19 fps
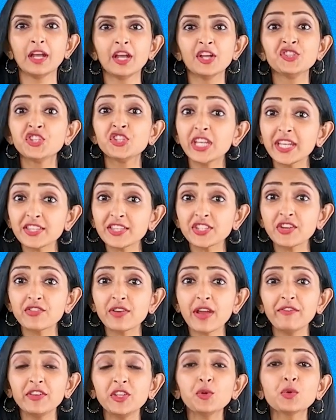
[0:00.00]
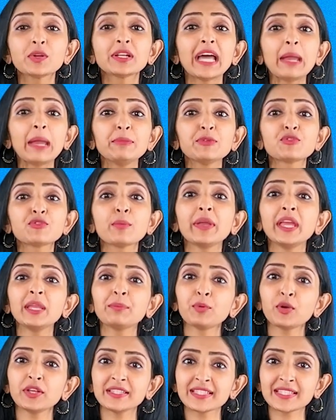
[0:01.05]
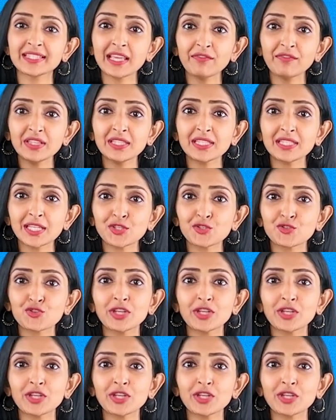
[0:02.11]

GST revenue climbed from 8.76